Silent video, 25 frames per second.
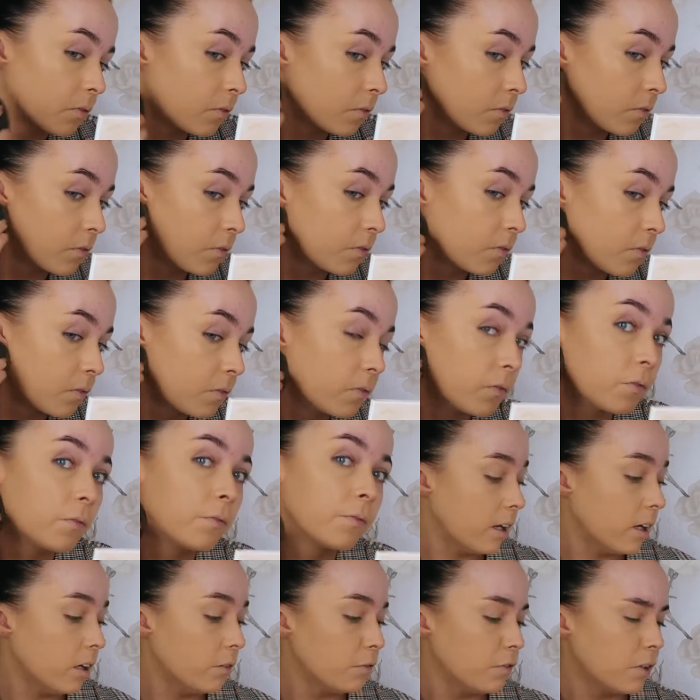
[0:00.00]
Applying
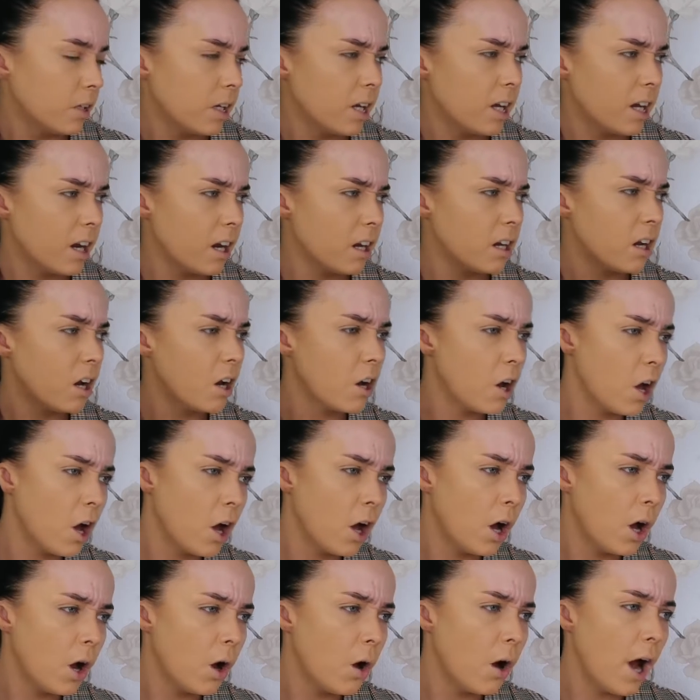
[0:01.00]
brown paint is good for
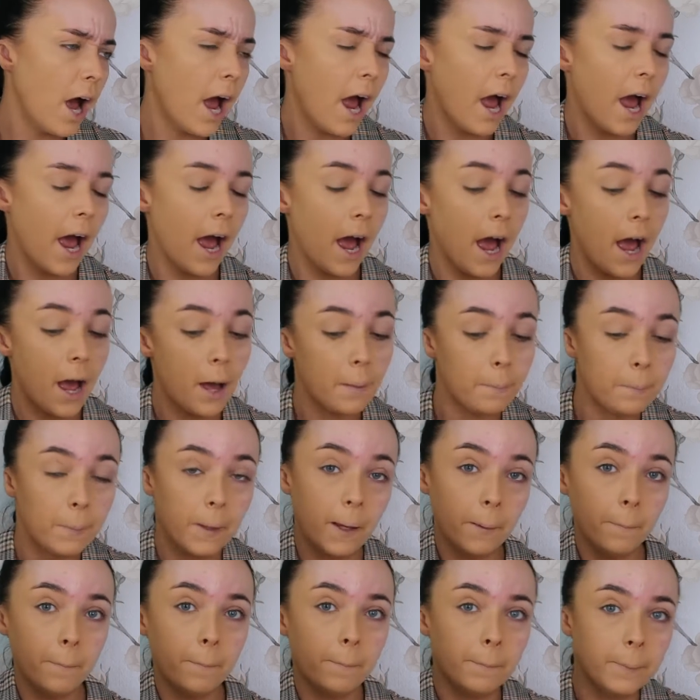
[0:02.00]
your
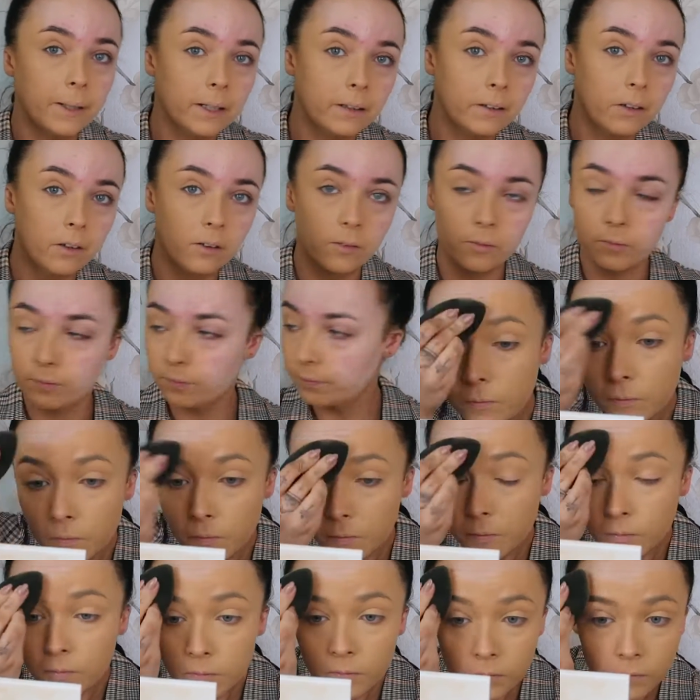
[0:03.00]
skin.
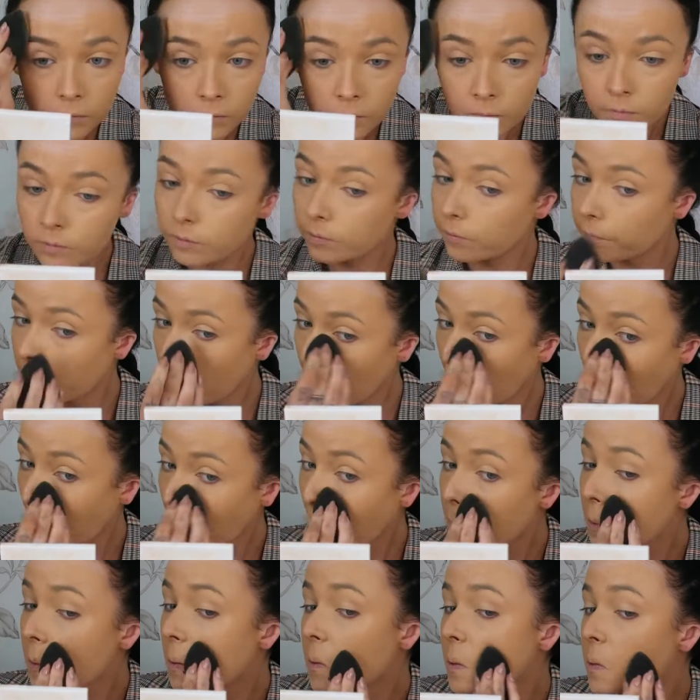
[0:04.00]
Yeah, she's
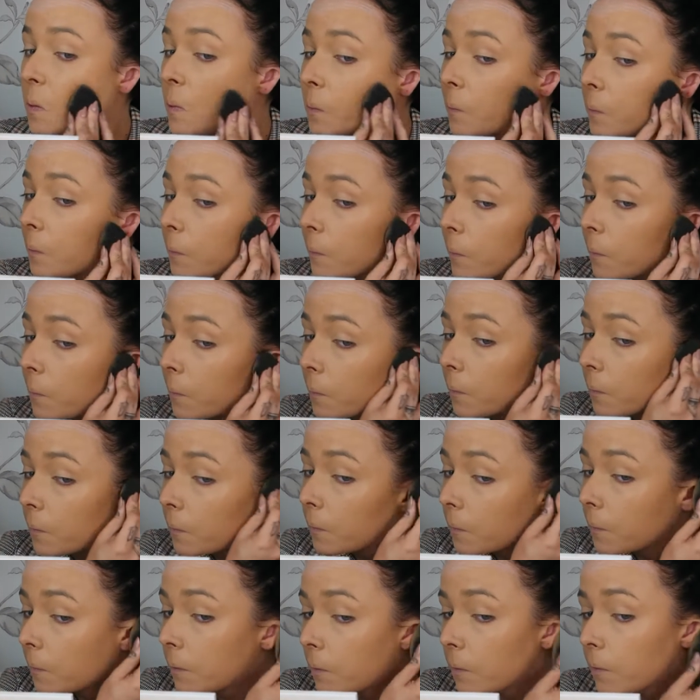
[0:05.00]
singing that.
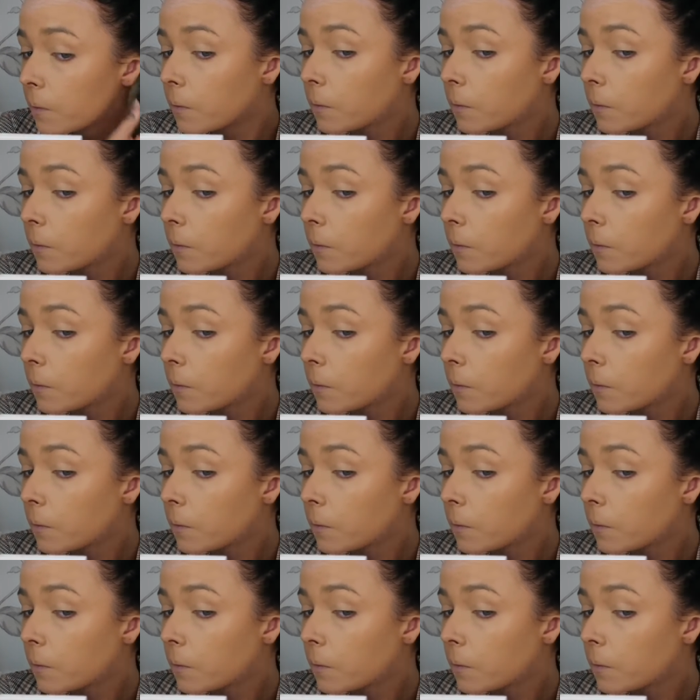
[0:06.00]
And what